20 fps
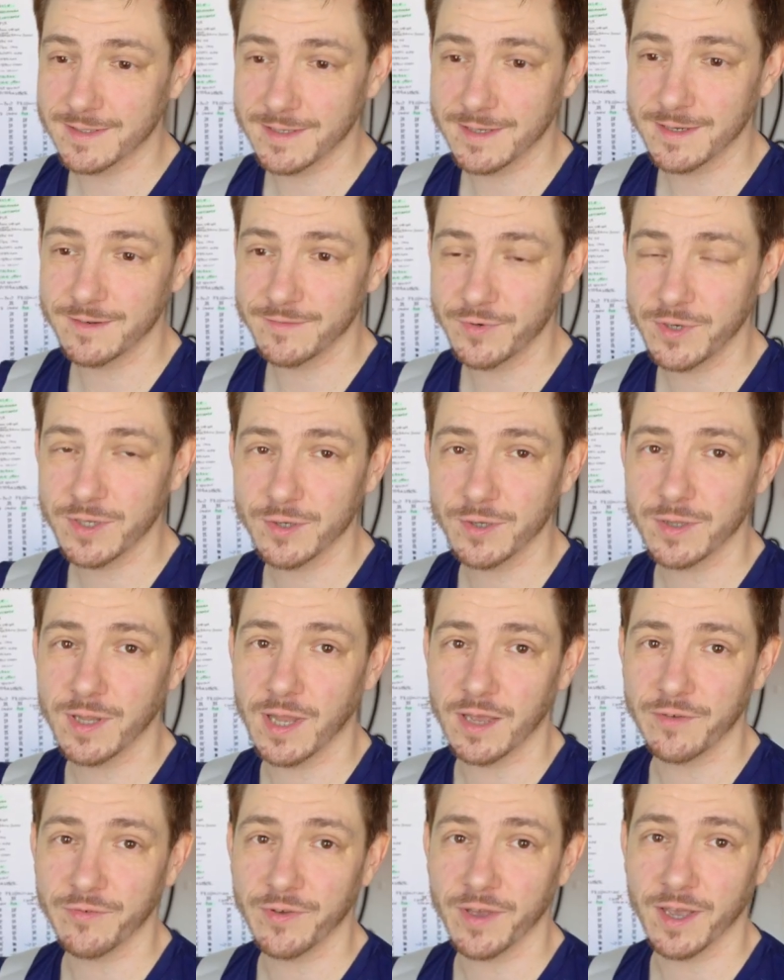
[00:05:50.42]
a really good
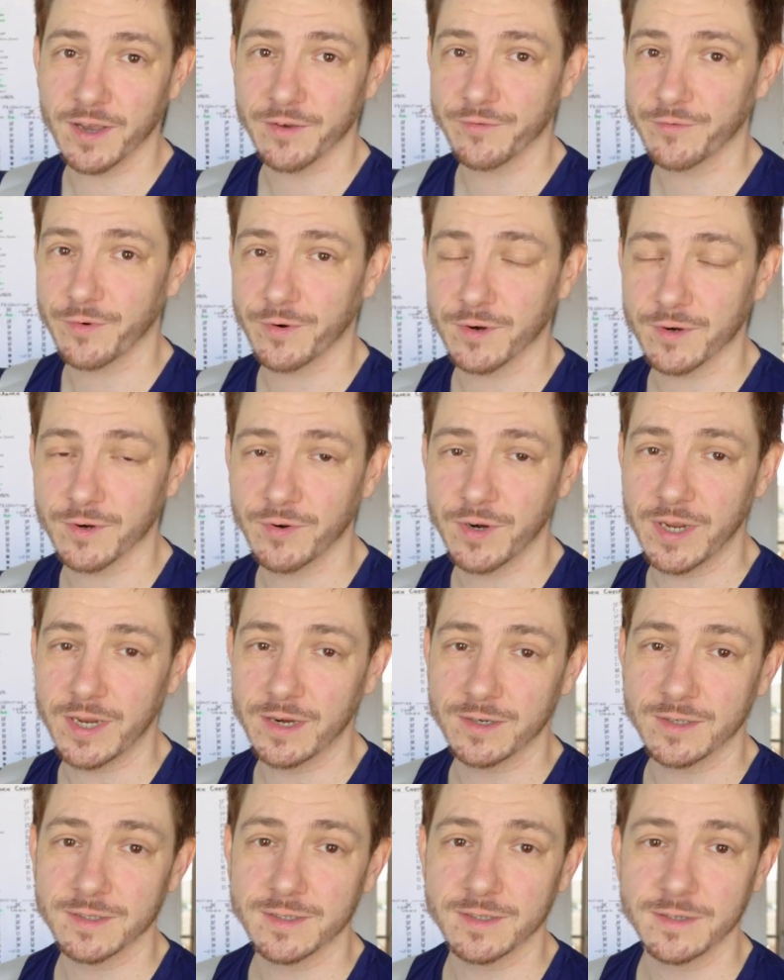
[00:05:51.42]
life hack for creators.